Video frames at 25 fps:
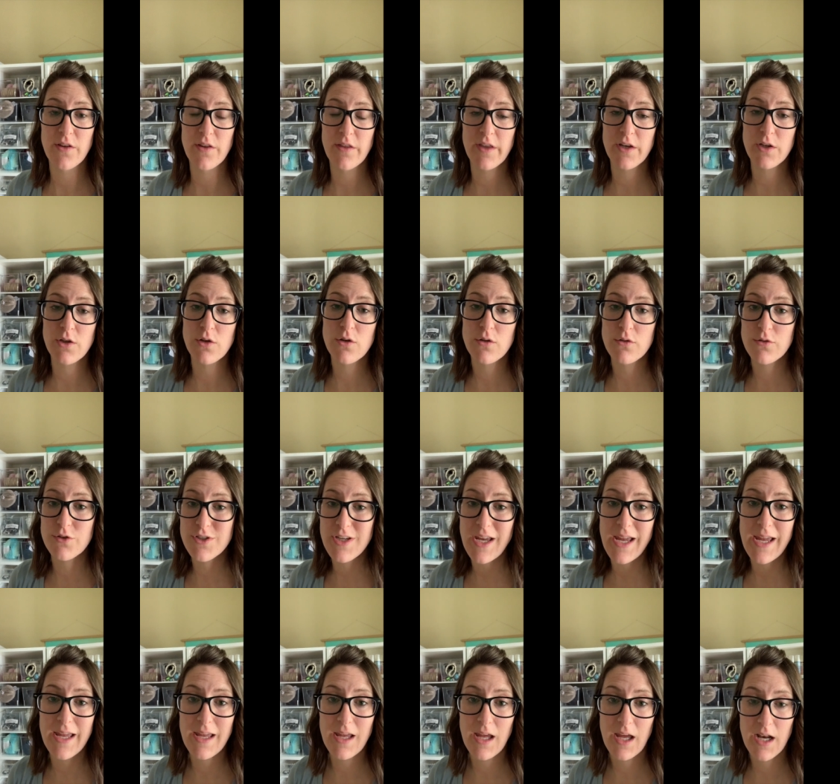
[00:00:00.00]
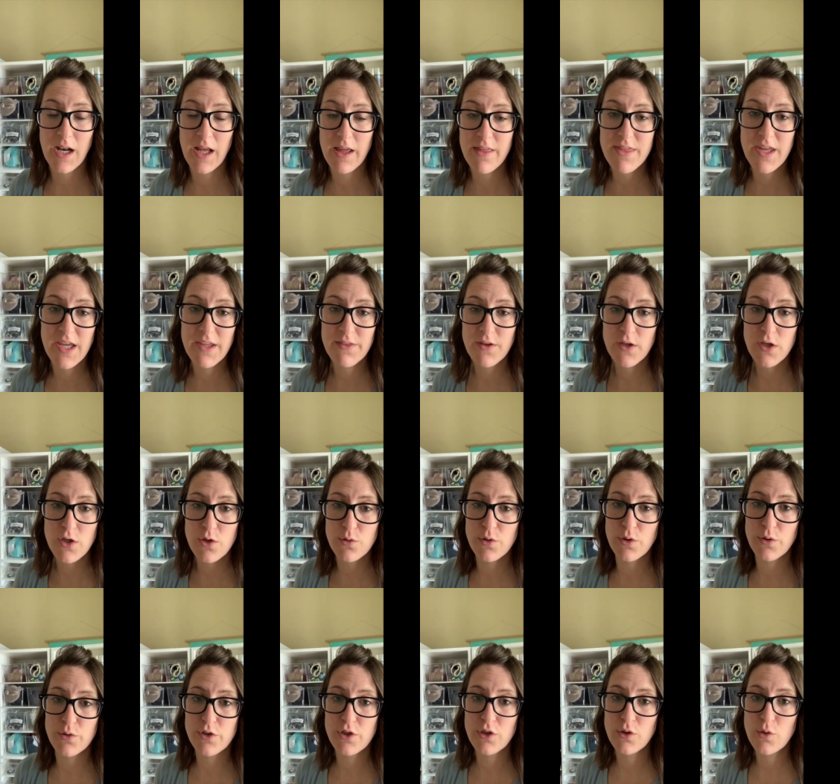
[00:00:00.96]
than crochet, and I think that you
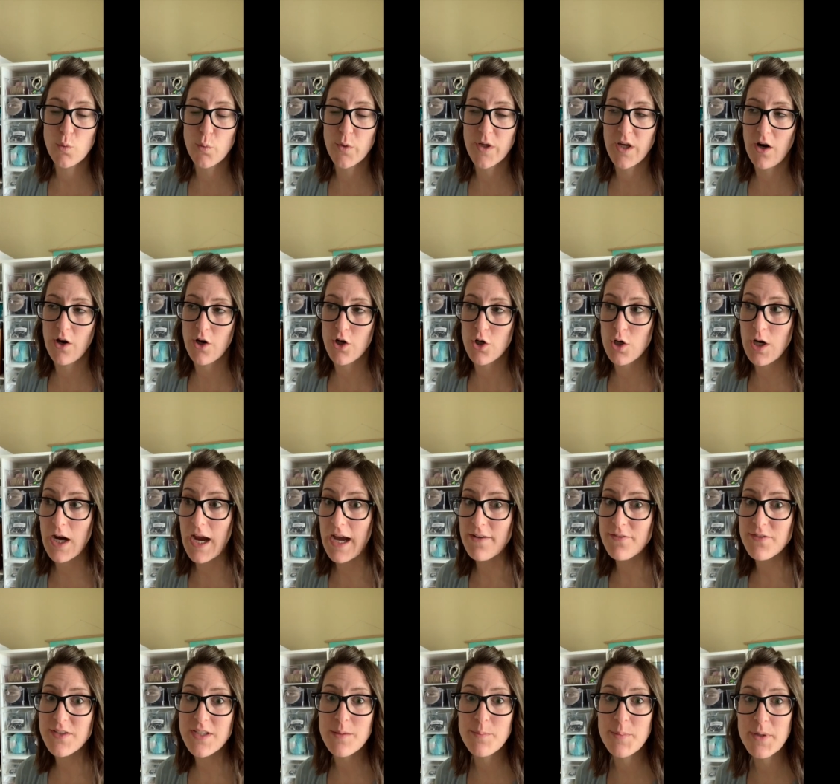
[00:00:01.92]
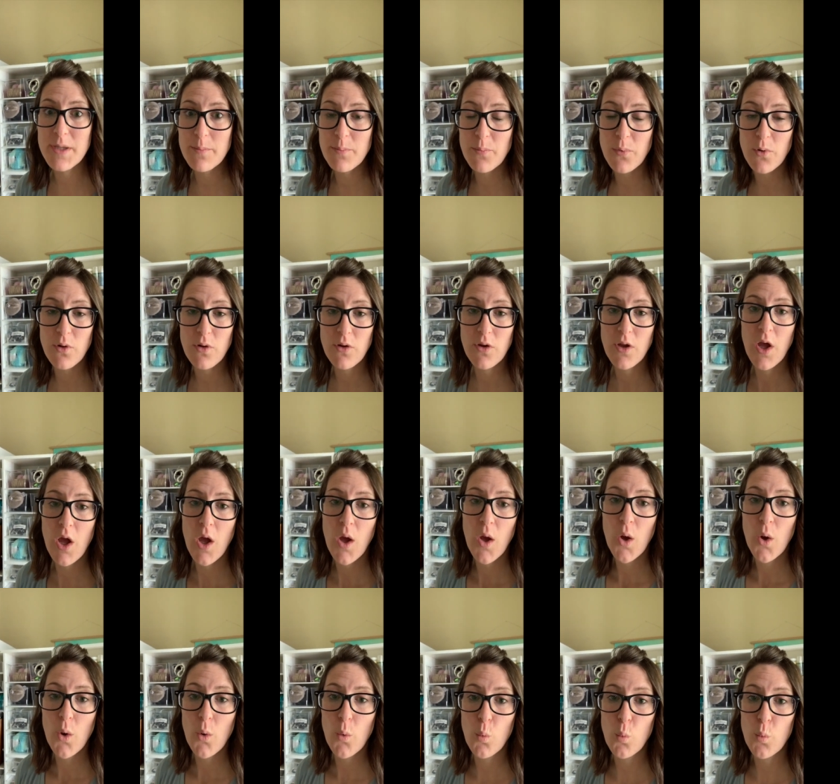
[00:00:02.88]
do too. We are crafty people.
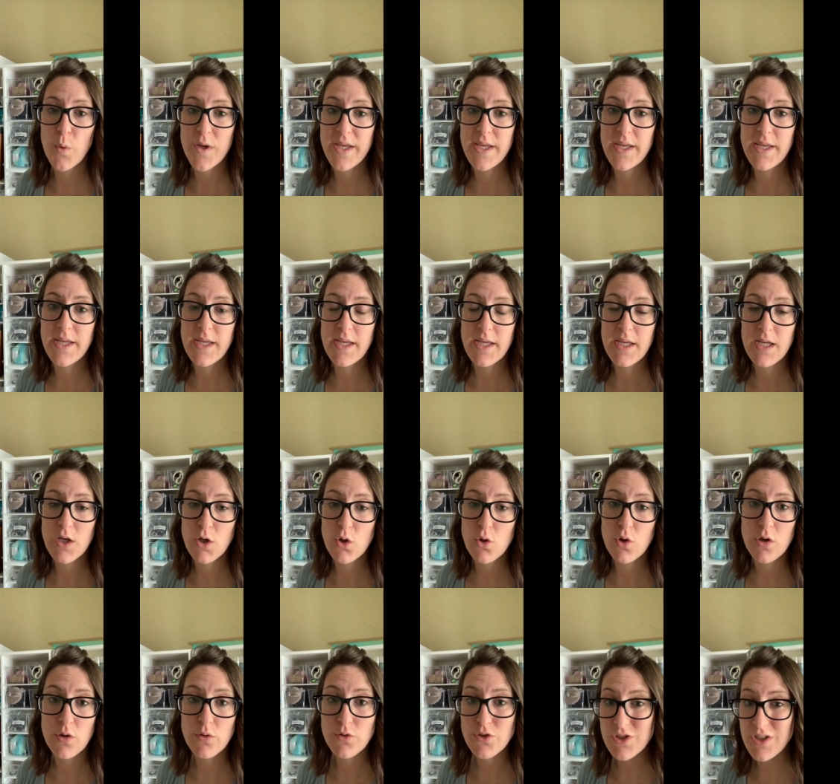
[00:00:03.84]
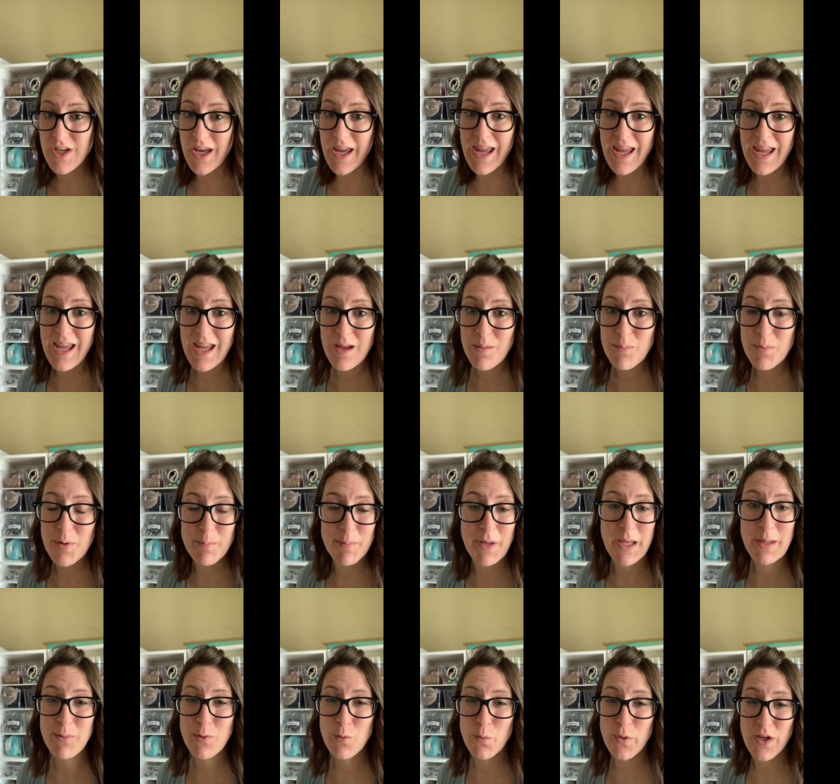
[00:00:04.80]
We crochet, but
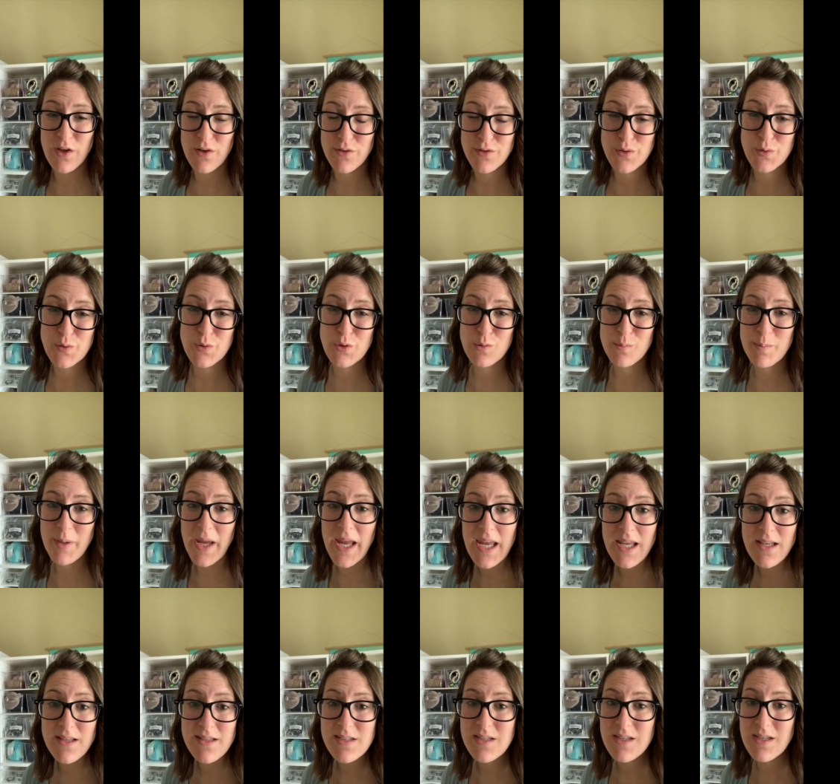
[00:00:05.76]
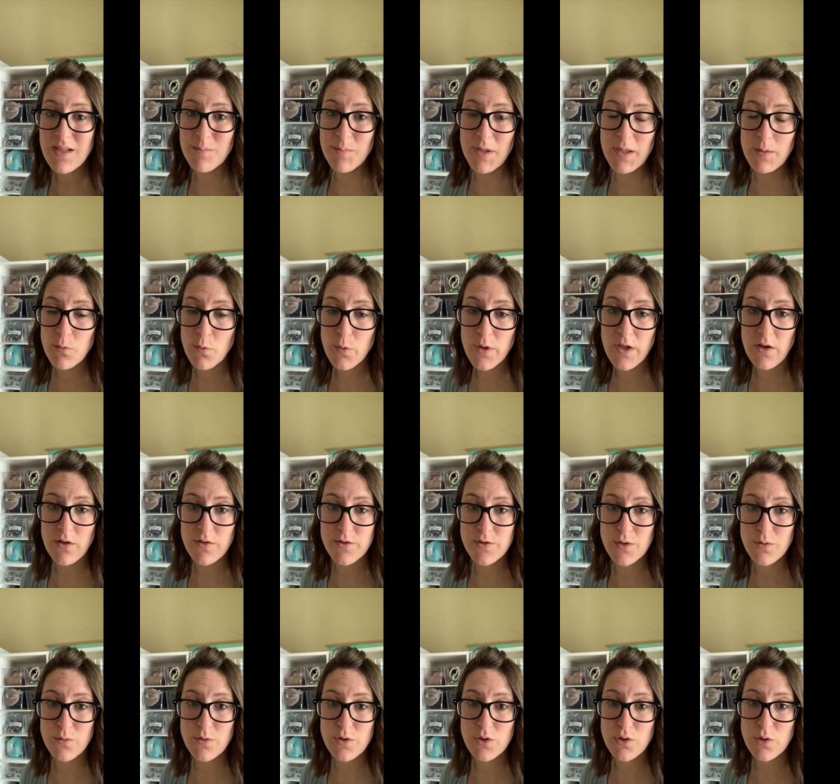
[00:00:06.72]
maybe we also do painting. Maybe we
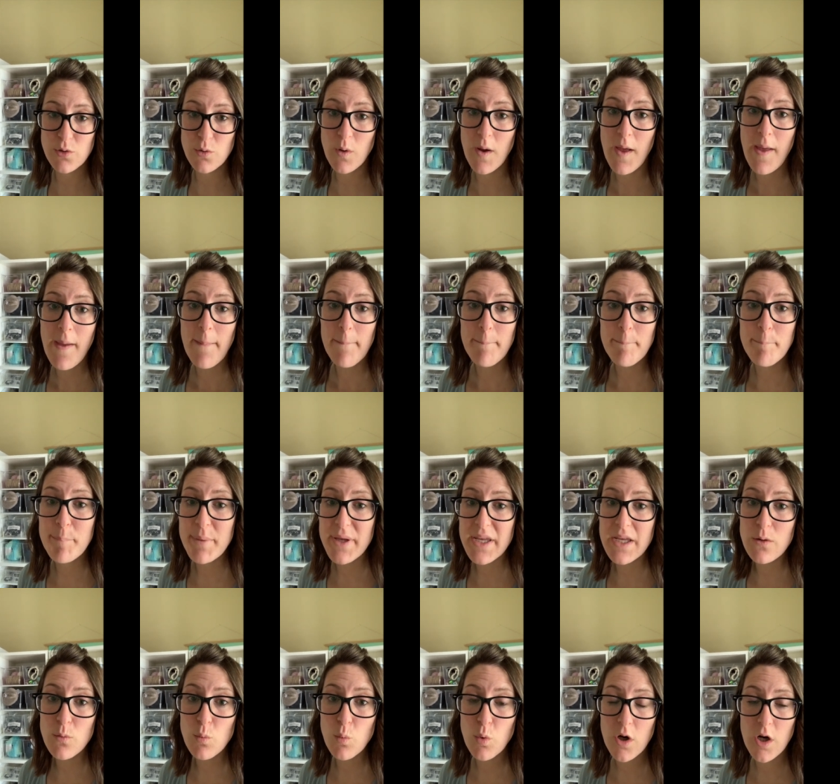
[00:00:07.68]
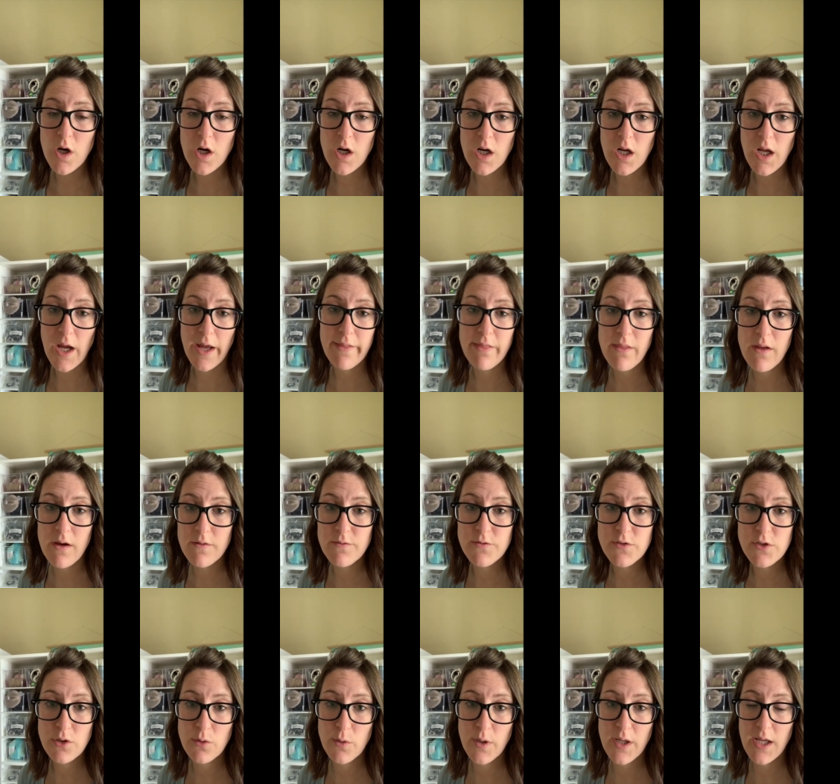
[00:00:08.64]
also do beadwork. I
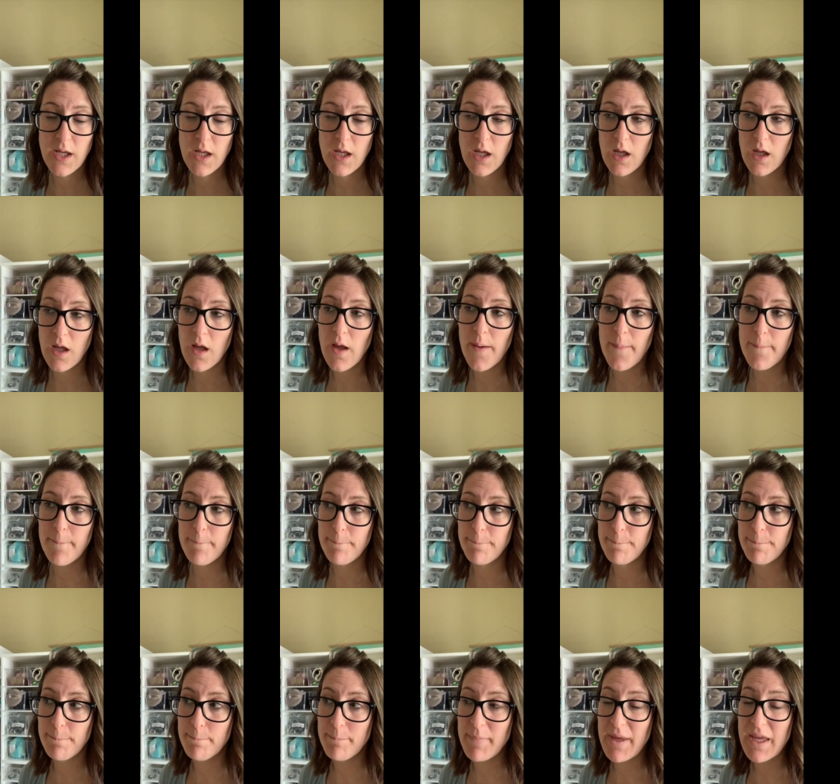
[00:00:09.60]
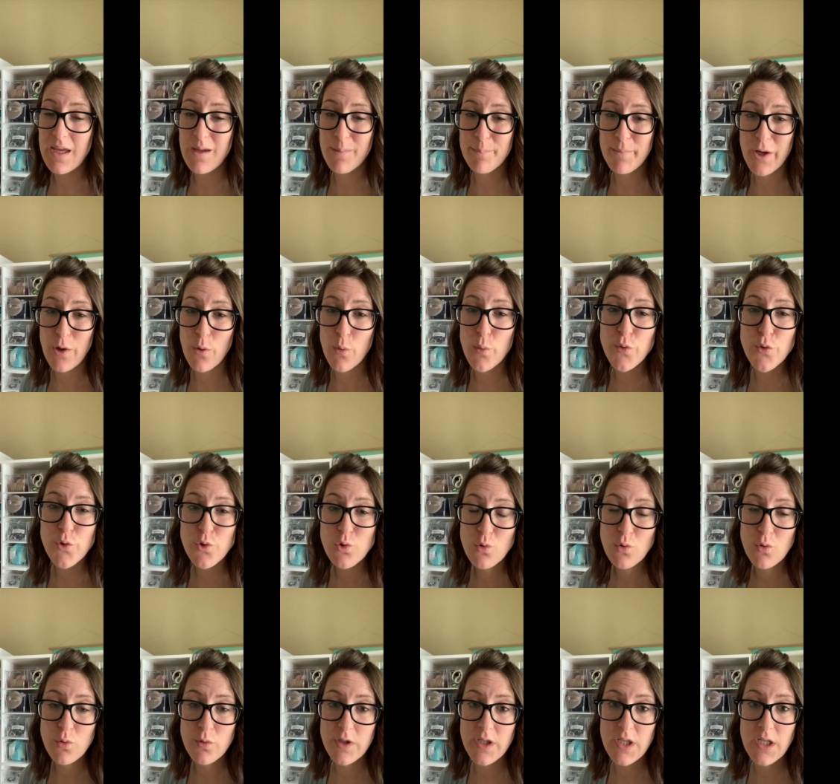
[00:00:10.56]
love doing, um, making my own
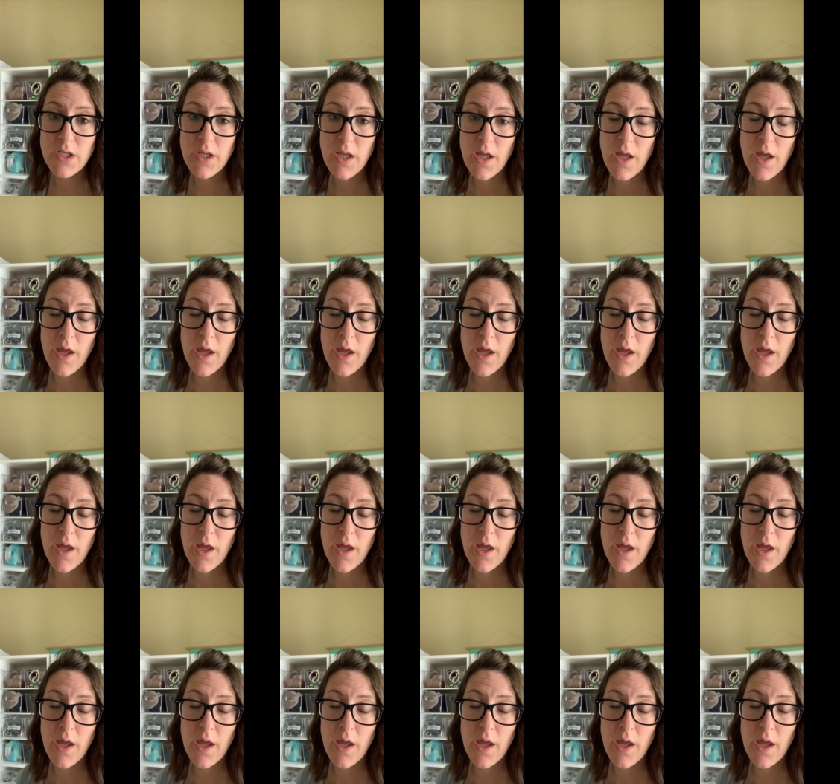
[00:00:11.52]
jewelry